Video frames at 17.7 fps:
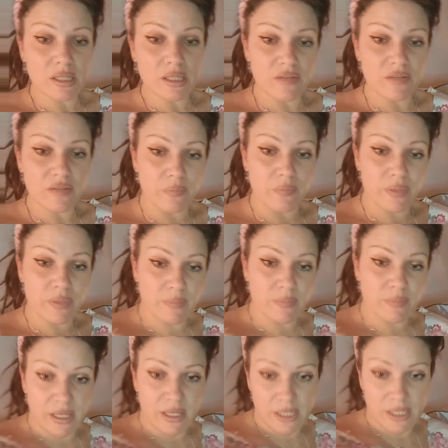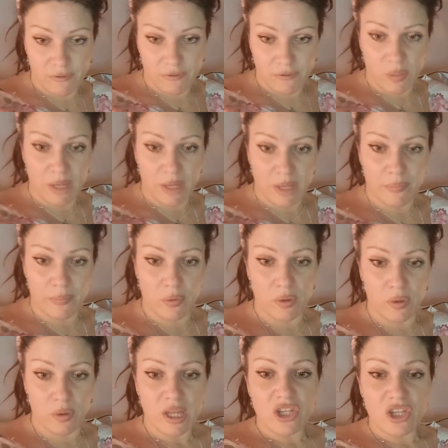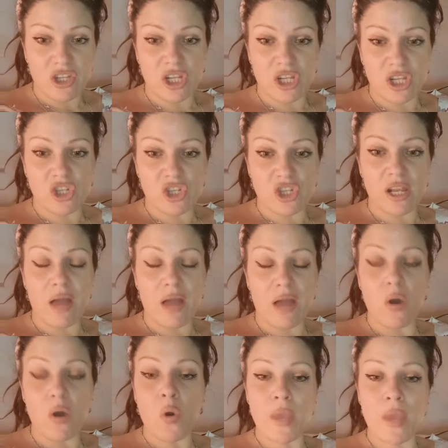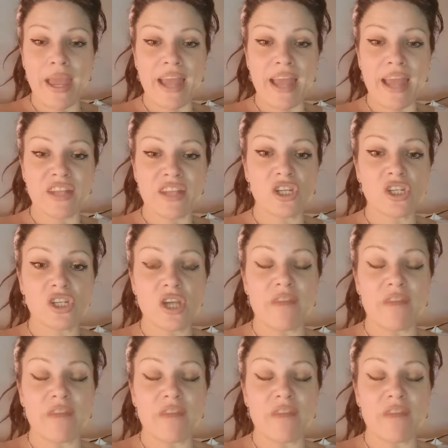different perspectives. Ginger and oh yeah, ginger.